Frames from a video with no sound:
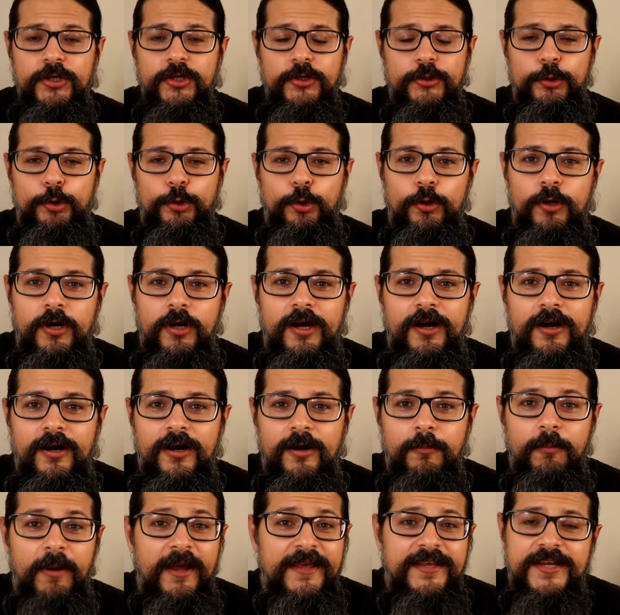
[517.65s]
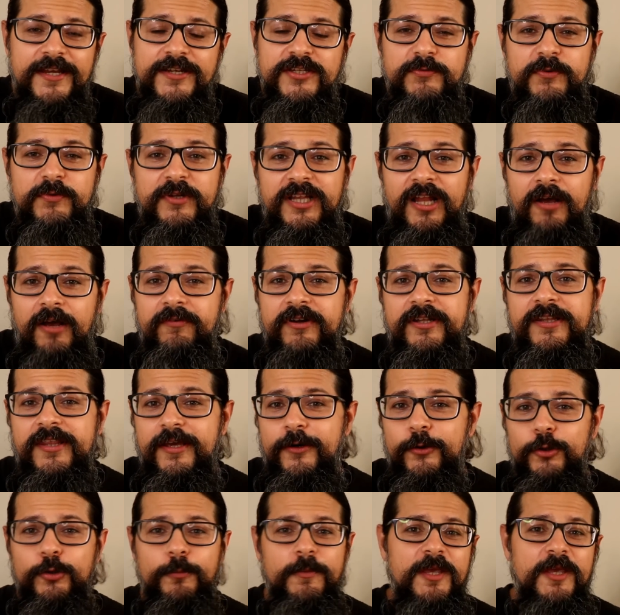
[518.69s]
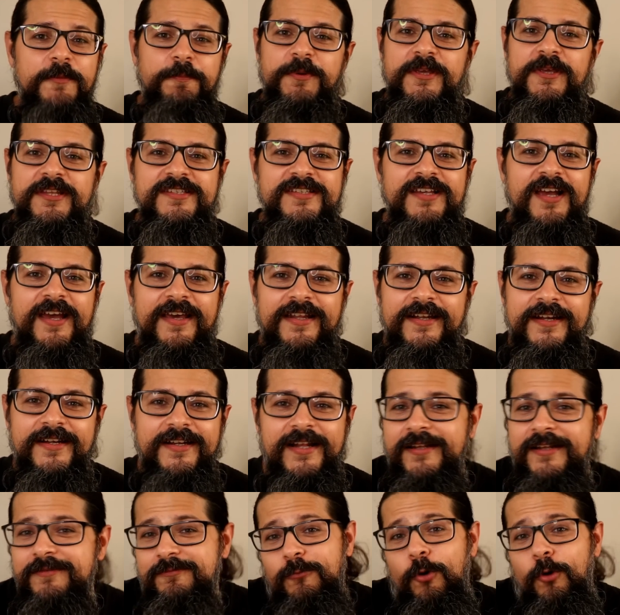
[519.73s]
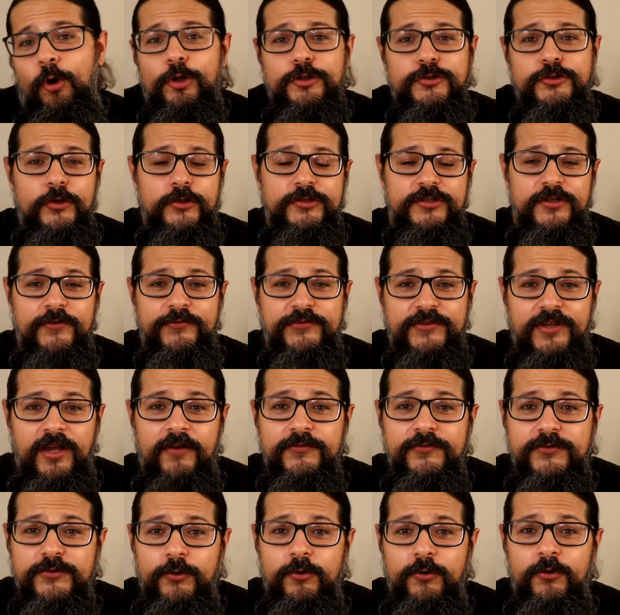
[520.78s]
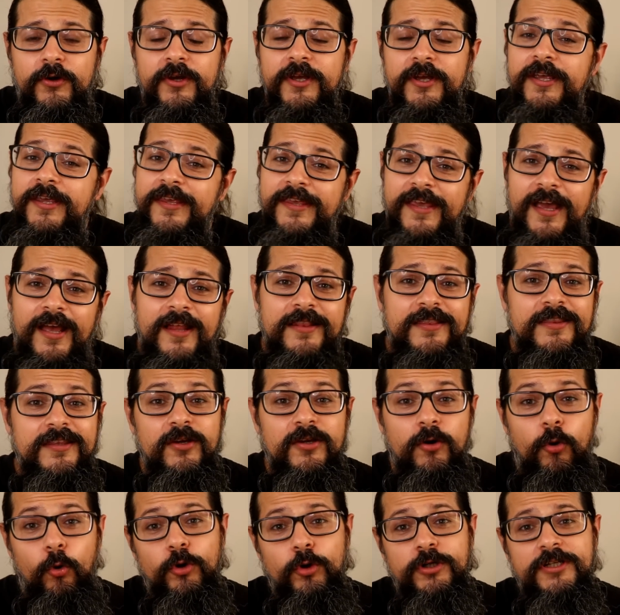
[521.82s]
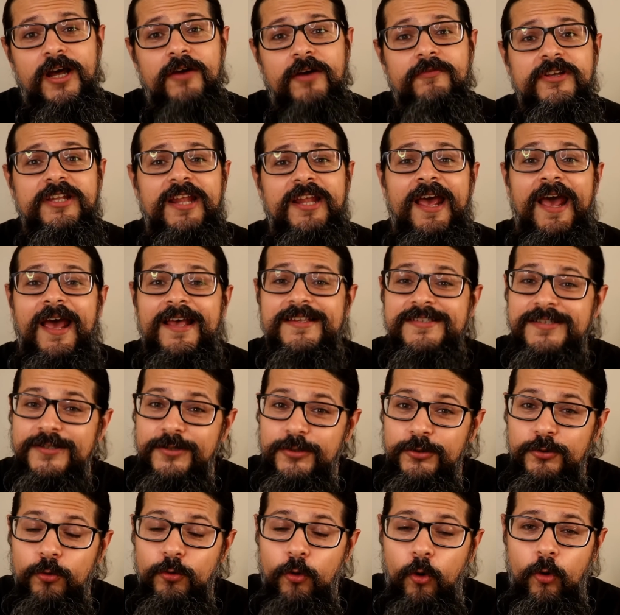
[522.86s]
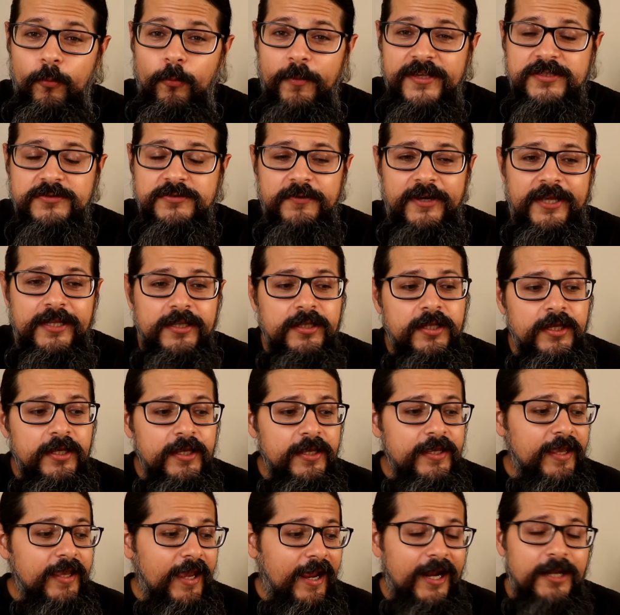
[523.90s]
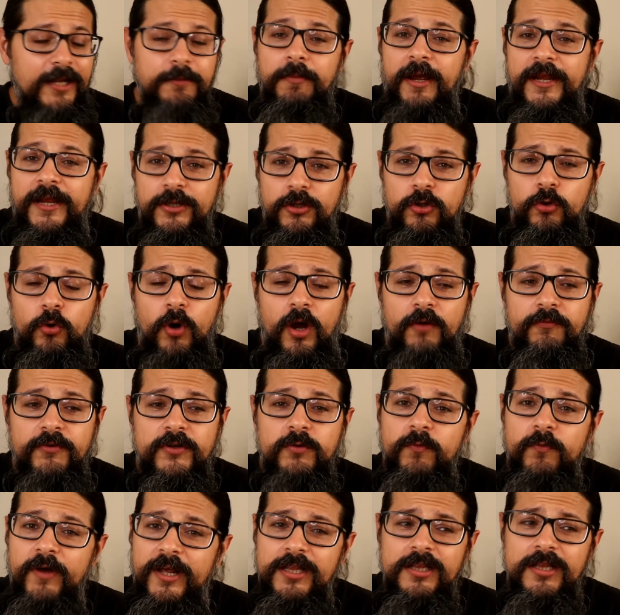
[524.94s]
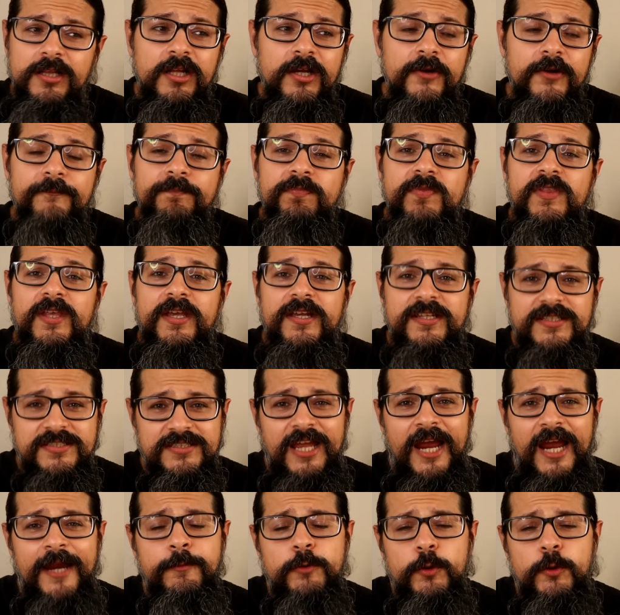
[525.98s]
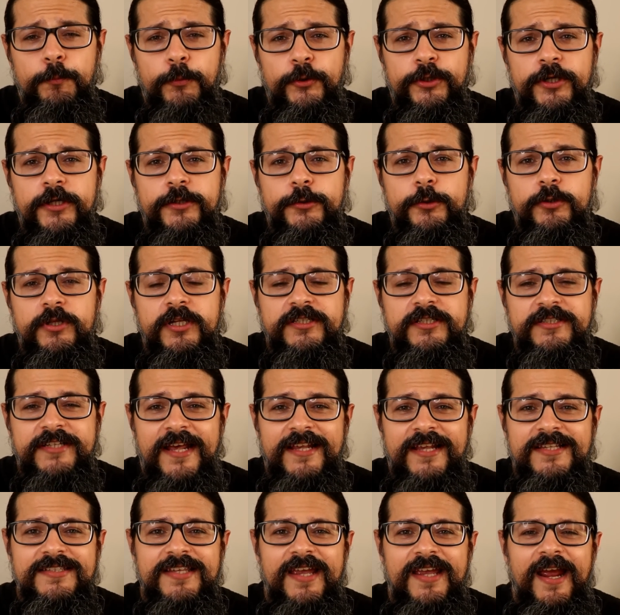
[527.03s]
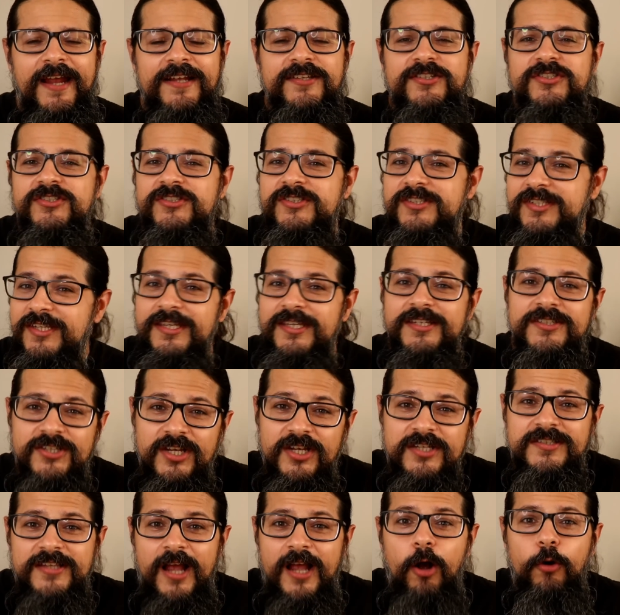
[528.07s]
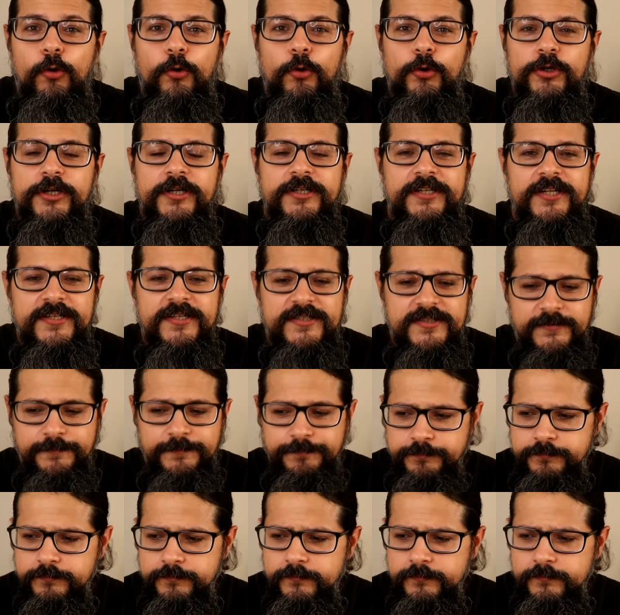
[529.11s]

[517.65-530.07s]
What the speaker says: you know, my kids will love it. They're going to make pizza in it and all sorts of stuff. So yeah, the old oven has a new home as well. And my new oven, well, it's time to put it to the test and see just how good it is.